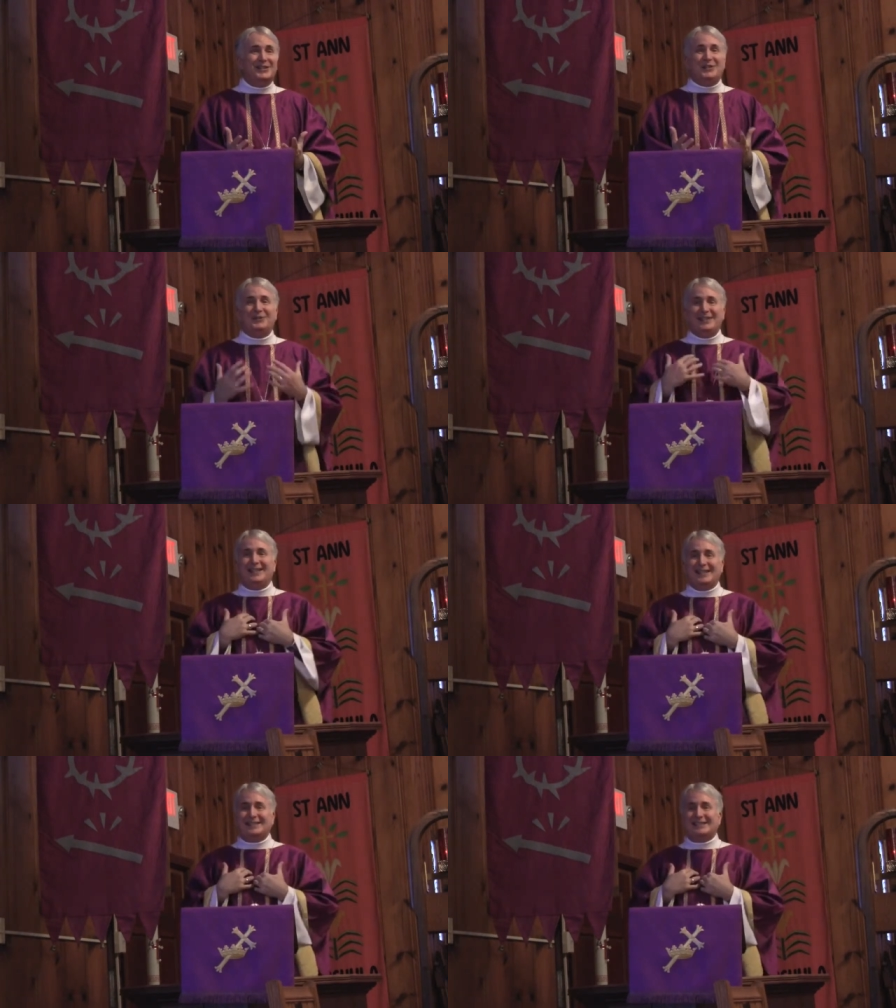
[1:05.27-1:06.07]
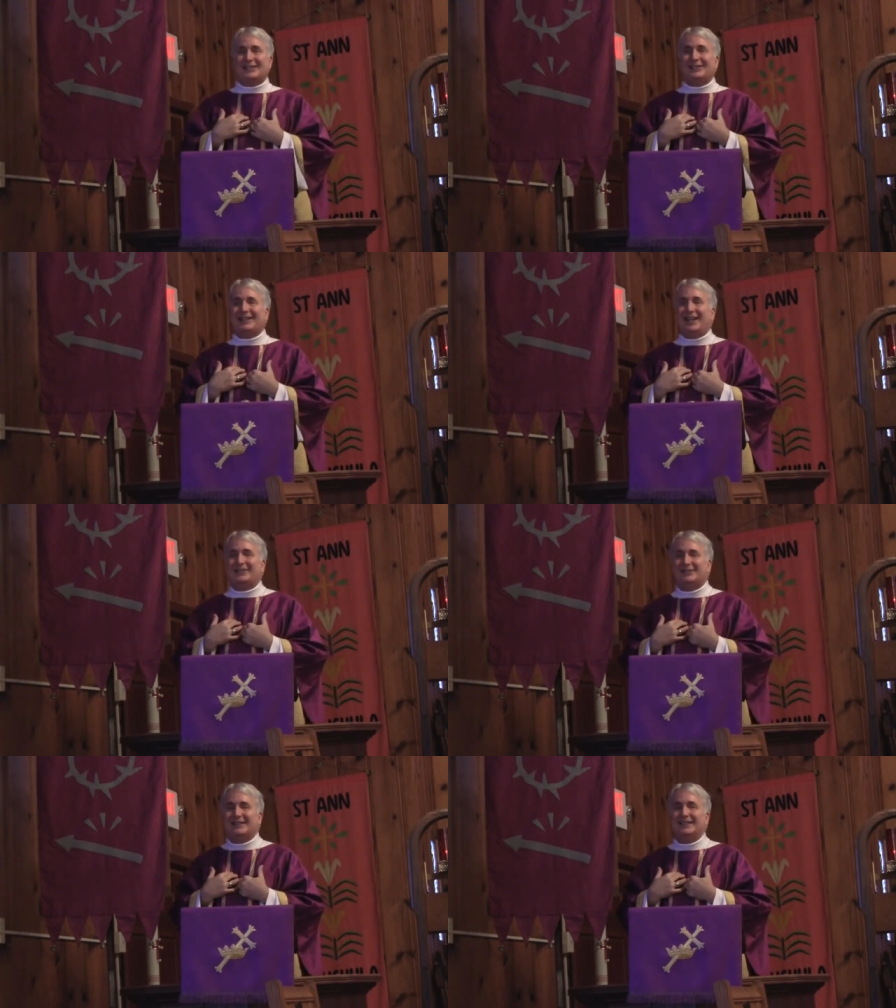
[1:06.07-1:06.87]
you wouldn't necessarily
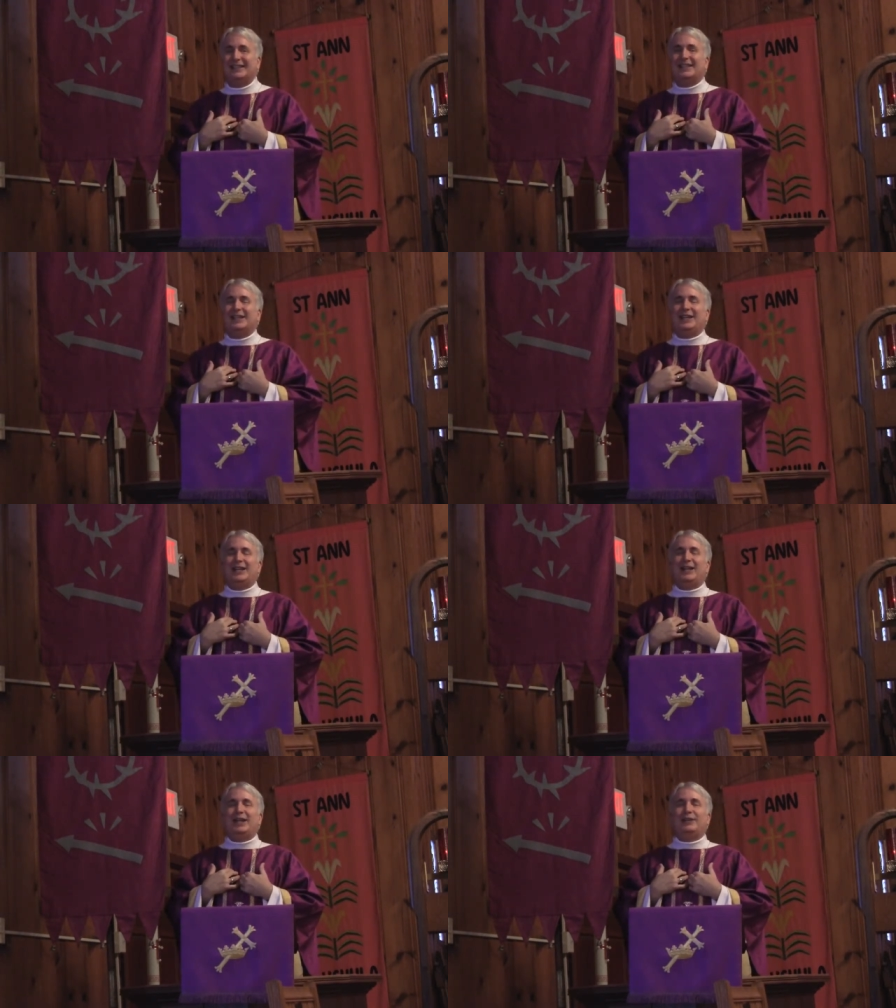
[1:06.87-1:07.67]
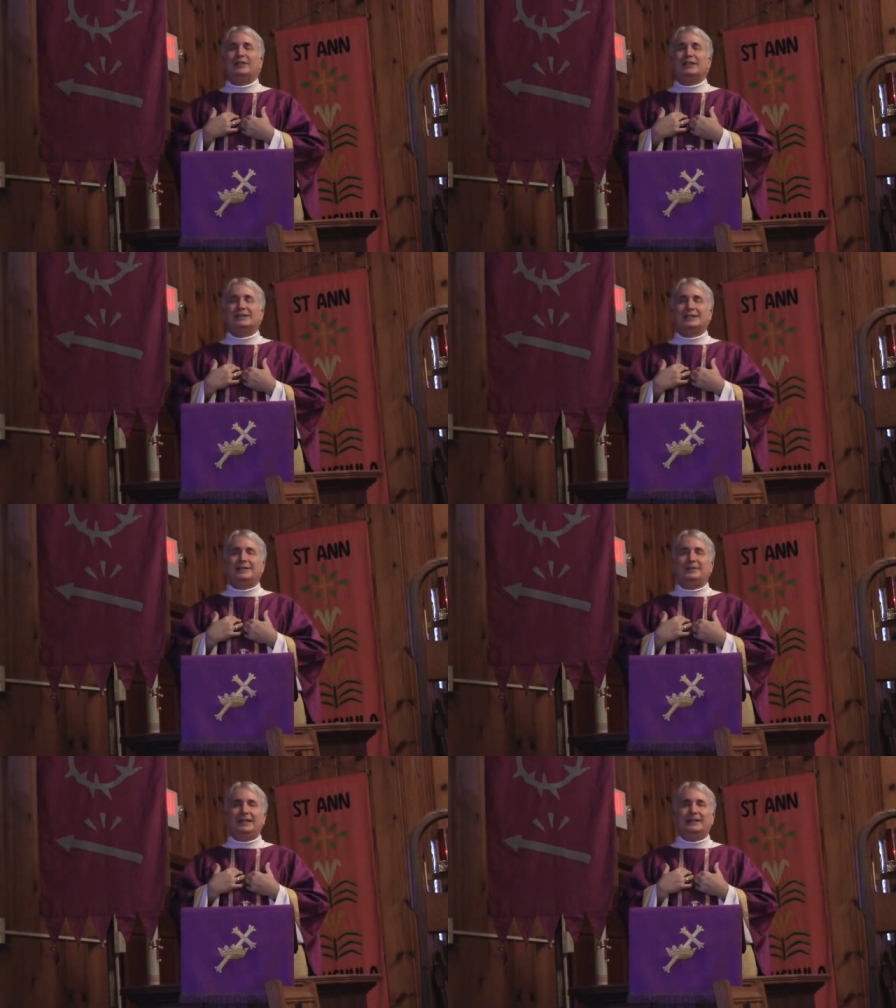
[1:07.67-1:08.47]
have to e even listen
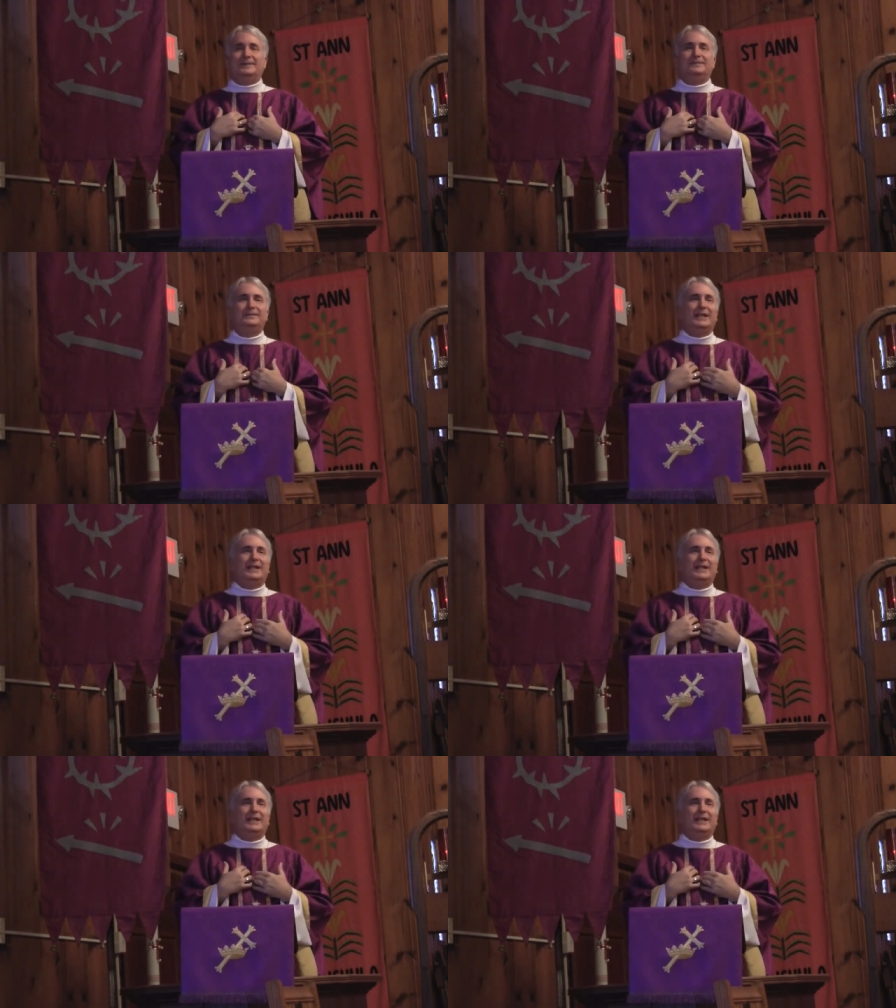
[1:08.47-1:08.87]
to me.